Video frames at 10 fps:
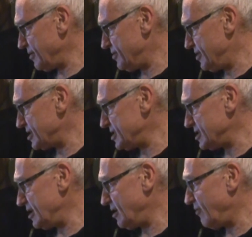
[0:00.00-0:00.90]
this is
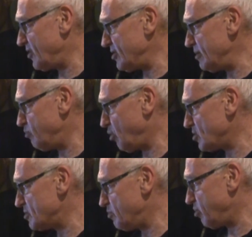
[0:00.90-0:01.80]
a very
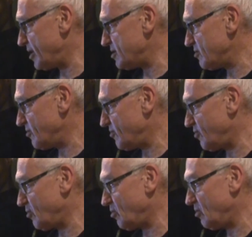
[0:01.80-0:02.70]
important point
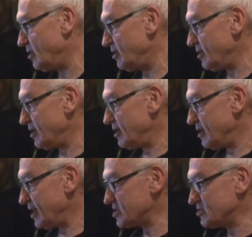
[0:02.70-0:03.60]
for
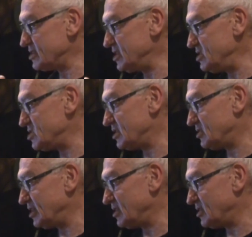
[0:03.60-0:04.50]
a strategic
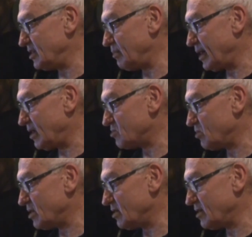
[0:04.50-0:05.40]
thinking about,
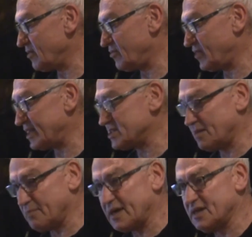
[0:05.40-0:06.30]
well, if that's how
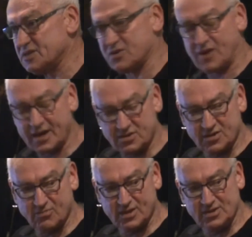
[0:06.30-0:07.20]
money is
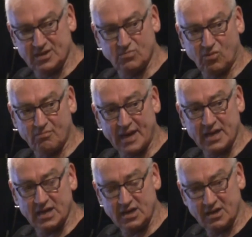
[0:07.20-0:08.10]
created and we need more
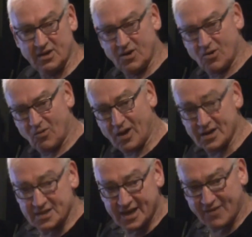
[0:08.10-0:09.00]
money, why don't
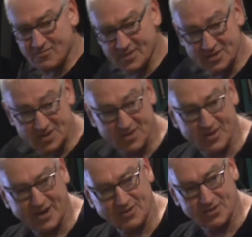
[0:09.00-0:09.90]
the government just
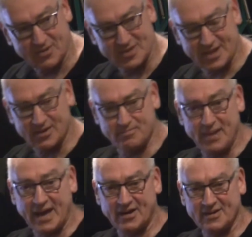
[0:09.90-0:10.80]
create it through its own
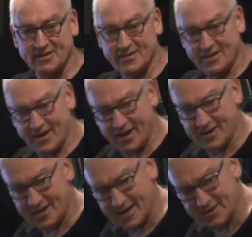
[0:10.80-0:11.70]
bank
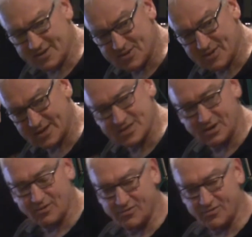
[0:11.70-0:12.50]
and lend it to itself